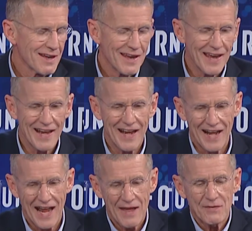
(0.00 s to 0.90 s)
and,
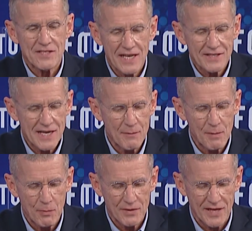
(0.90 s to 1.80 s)
and I had this little team,
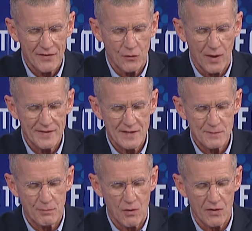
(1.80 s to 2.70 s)
we put together to write this
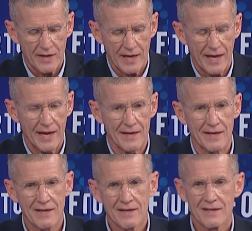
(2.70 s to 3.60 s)
book.
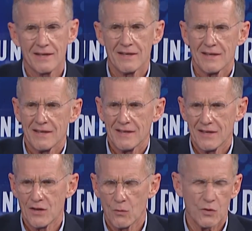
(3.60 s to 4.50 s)
And
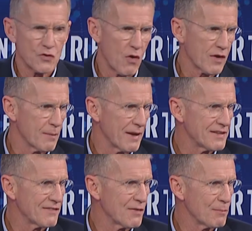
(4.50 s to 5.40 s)
you know, we're talking about
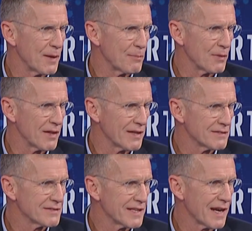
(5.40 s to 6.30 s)
different people, and,
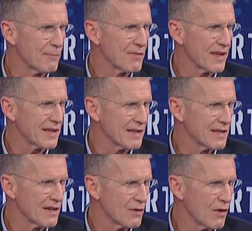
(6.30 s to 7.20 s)
and I'm thinking,
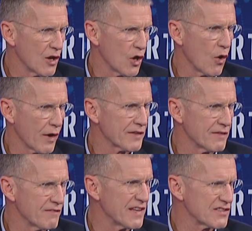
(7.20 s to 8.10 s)
you know, Alaric
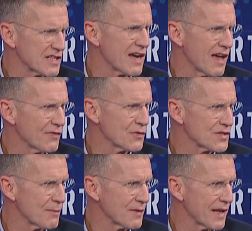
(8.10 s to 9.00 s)
the Visigoth or
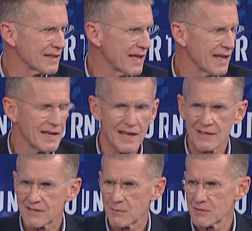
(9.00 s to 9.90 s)
something like that.
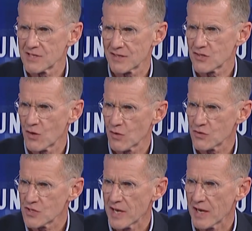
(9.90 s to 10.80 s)
And someone says Coco
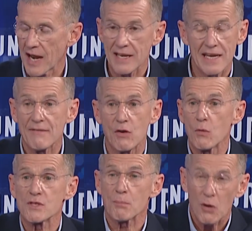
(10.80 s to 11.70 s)
Chanel. I didn't even know
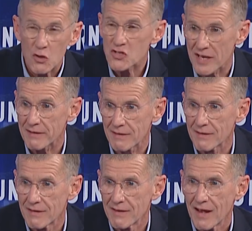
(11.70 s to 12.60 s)
it was a person.
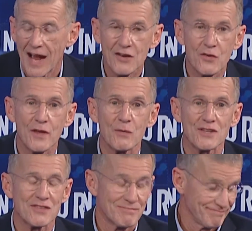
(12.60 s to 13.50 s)
I knew there
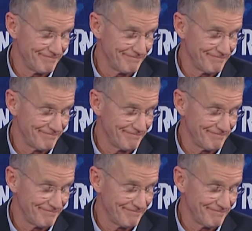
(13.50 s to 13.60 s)
was,